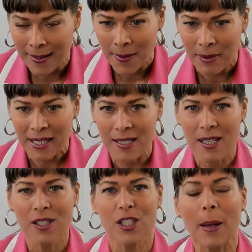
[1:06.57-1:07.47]
because
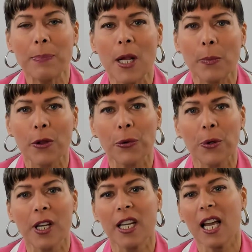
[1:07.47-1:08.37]
in step number
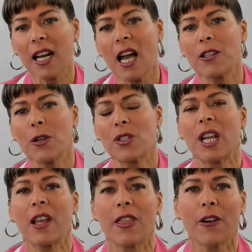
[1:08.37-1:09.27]
3, you got to
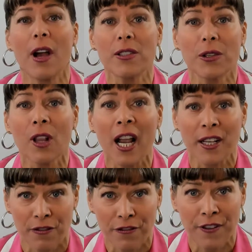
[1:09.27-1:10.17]
understand their underlying
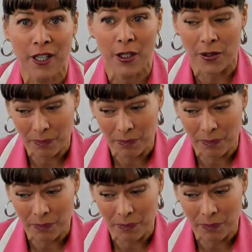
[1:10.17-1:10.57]
fear,